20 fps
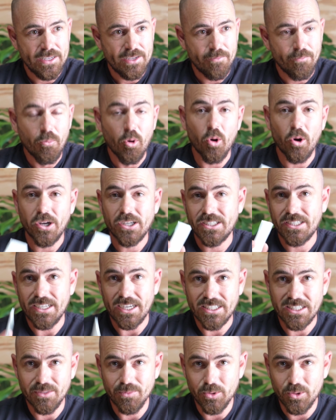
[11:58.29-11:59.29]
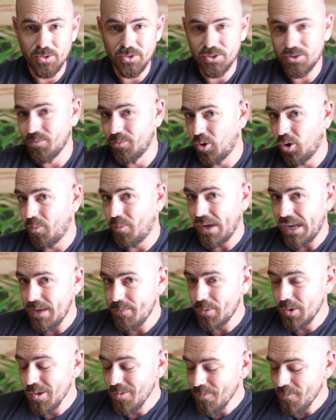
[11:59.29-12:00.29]
more accessible to more
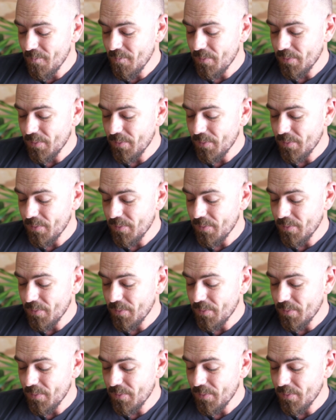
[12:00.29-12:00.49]
people